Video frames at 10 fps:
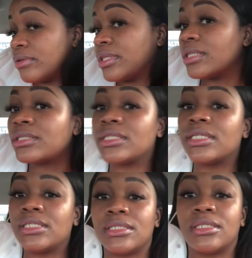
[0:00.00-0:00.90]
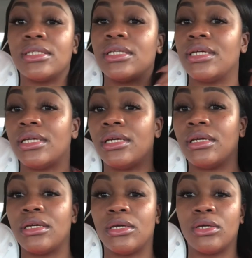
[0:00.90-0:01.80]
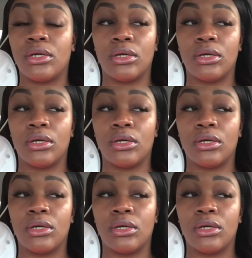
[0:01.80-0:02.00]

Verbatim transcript: This is the